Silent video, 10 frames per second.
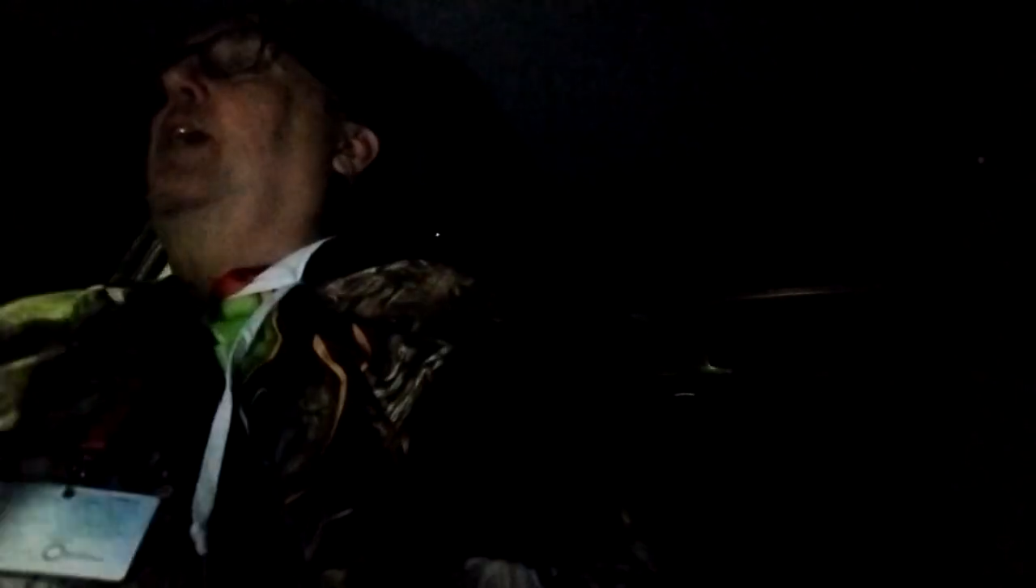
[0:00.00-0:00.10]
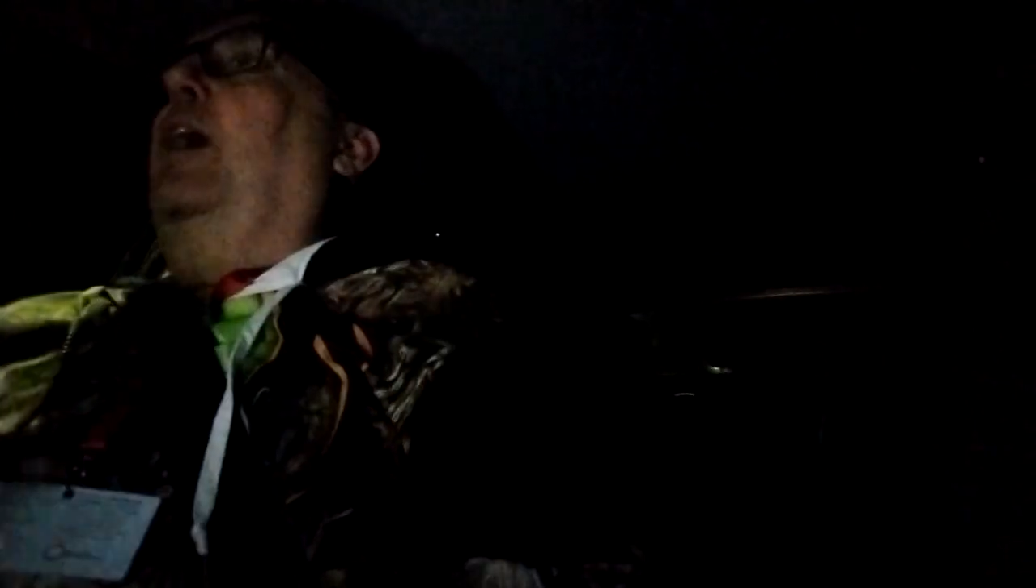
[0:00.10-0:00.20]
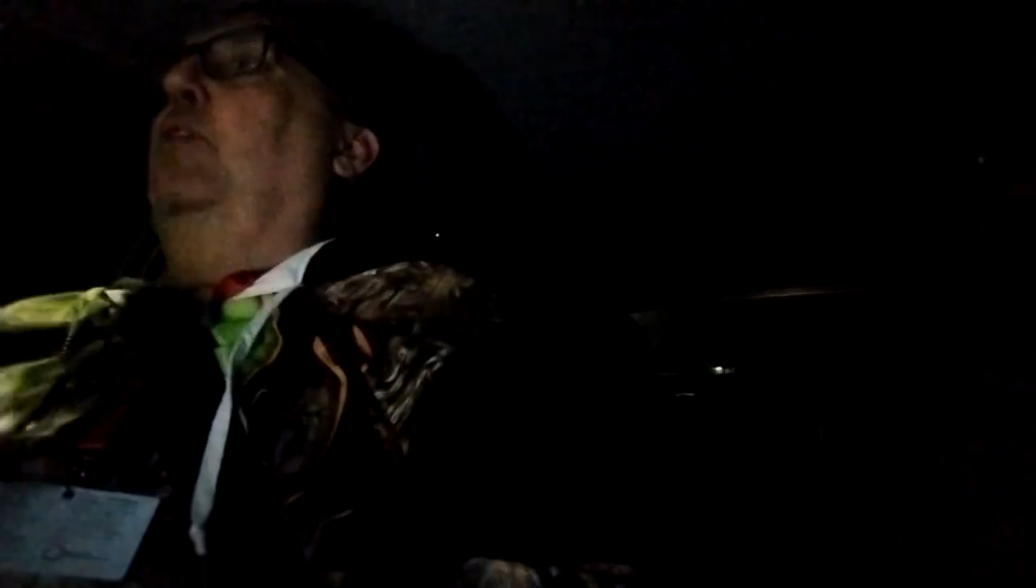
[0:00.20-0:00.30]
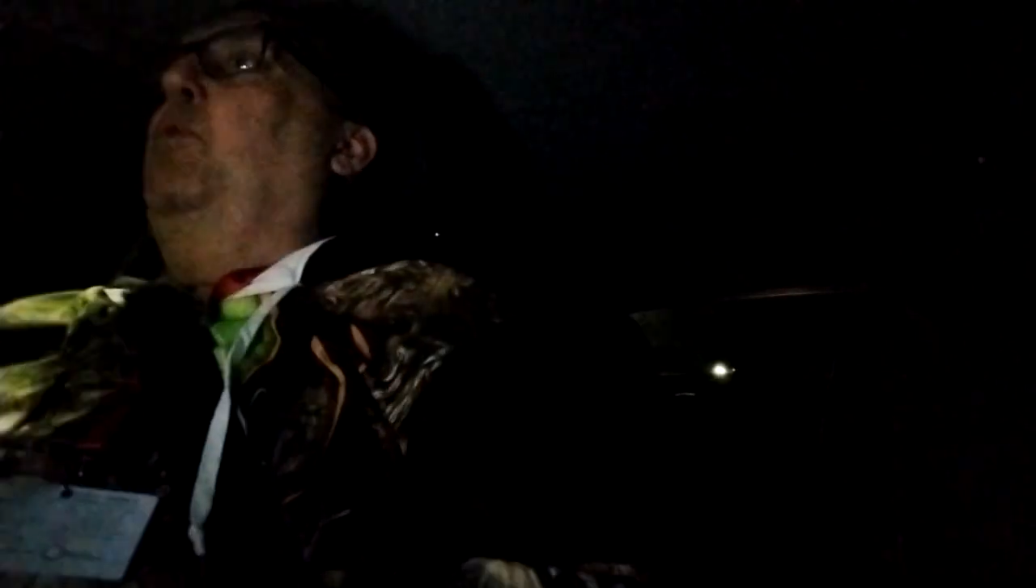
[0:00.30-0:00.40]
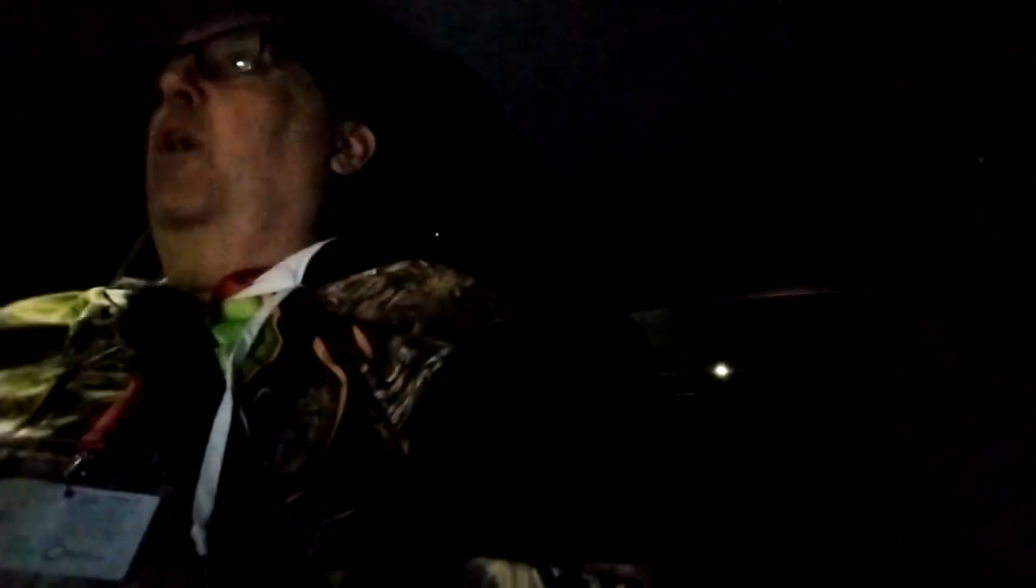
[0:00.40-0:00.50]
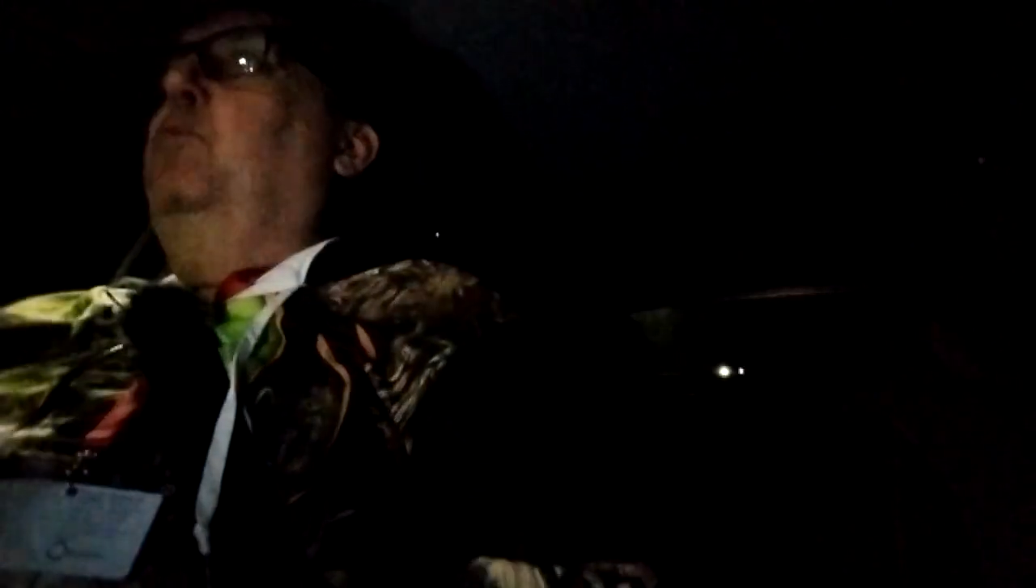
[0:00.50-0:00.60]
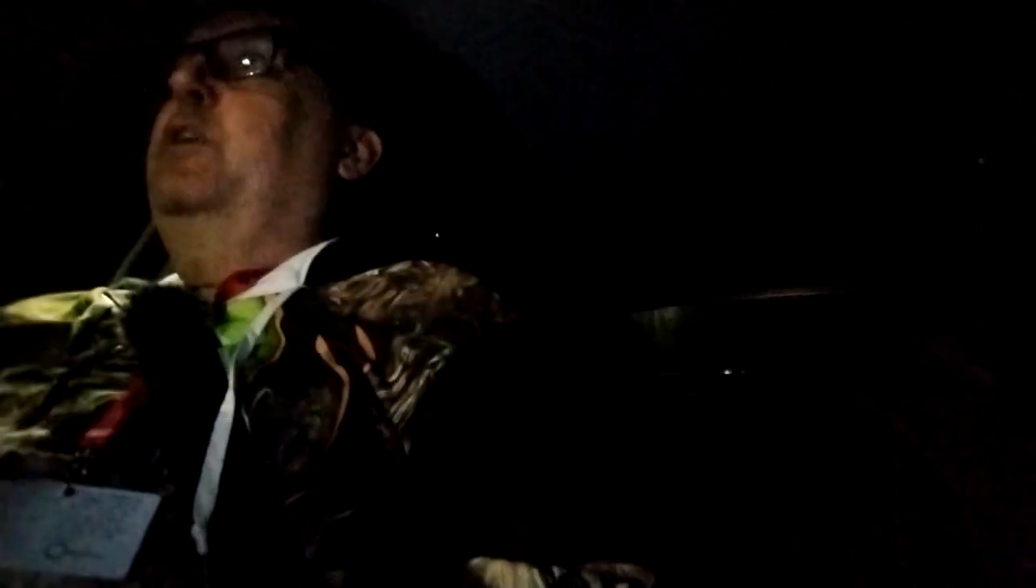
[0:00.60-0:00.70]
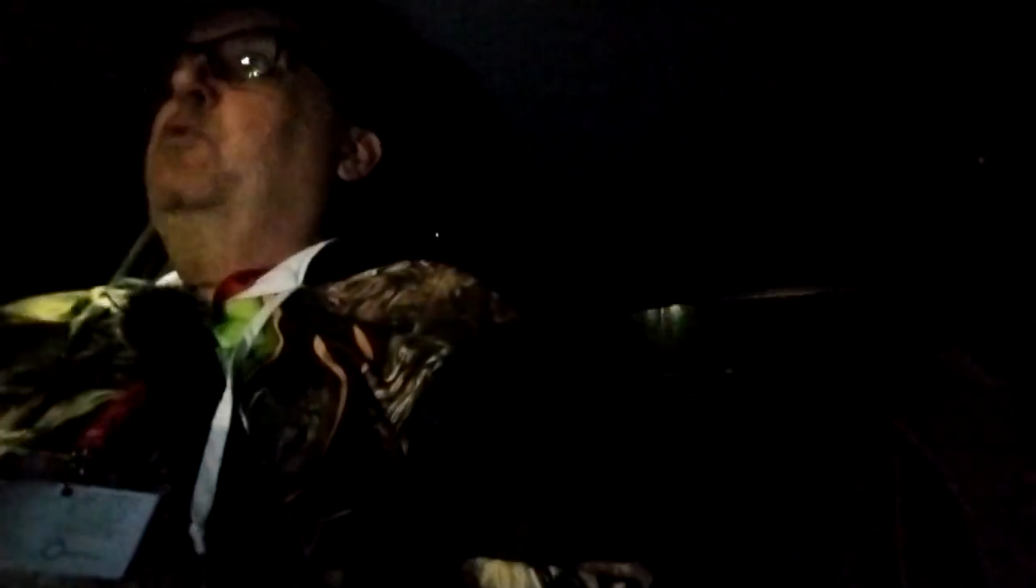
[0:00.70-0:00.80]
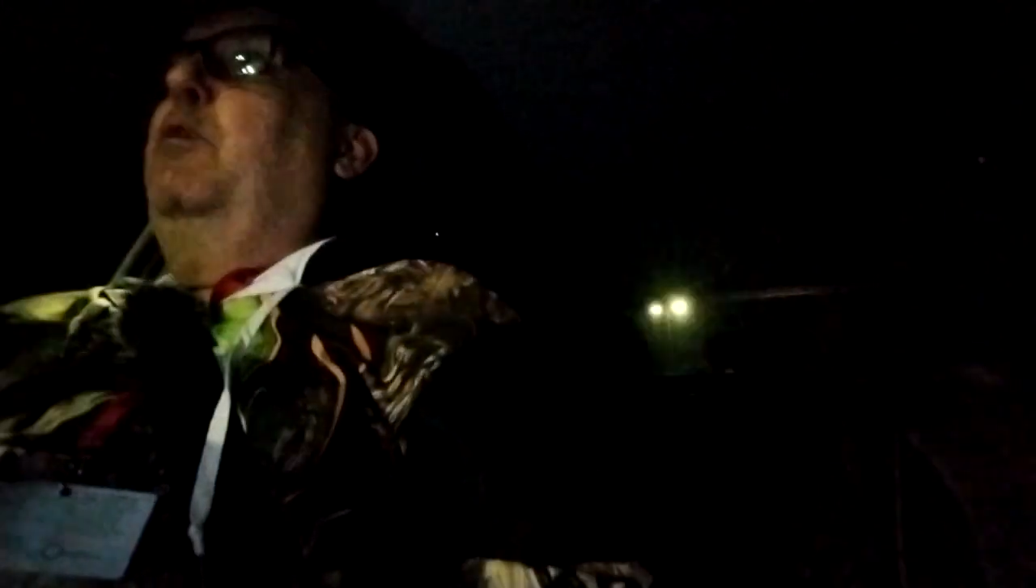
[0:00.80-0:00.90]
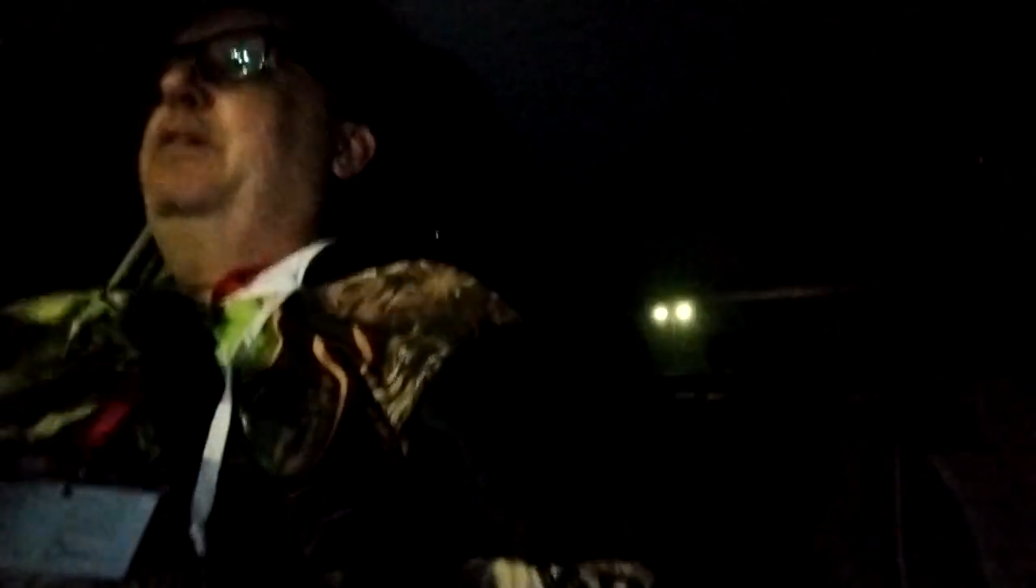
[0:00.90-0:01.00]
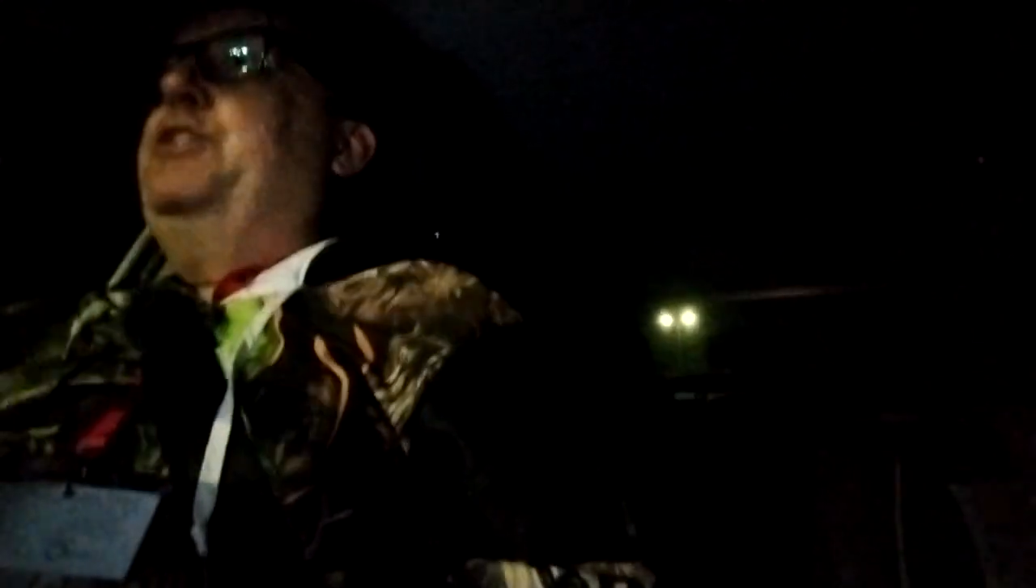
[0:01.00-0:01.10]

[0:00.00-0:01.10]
I wouldn't worry